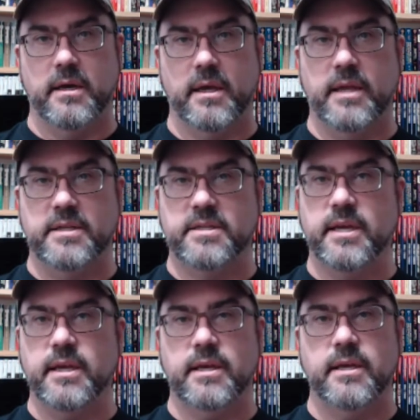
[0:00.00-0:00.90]
in
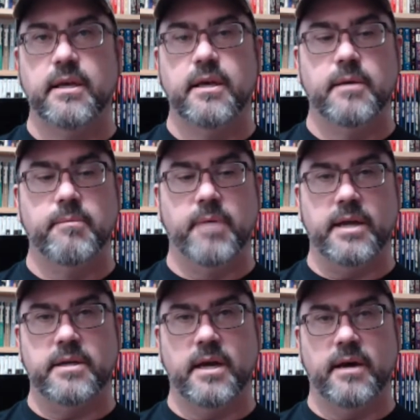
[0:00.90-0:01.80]
sync,
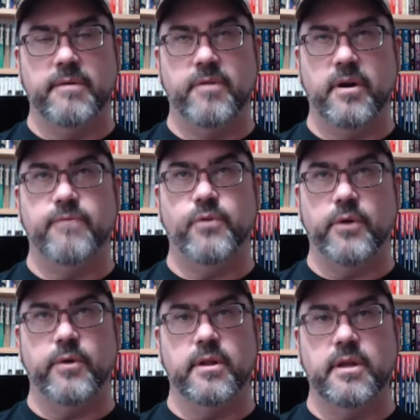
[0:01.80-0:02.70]
but very
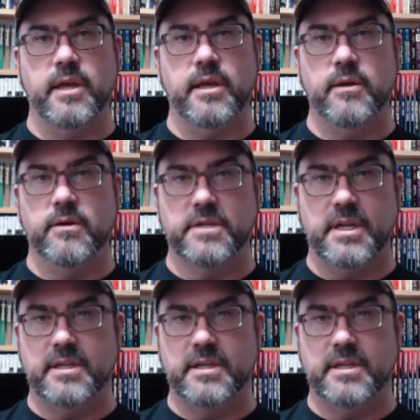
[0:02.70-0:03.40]
frequently you'll send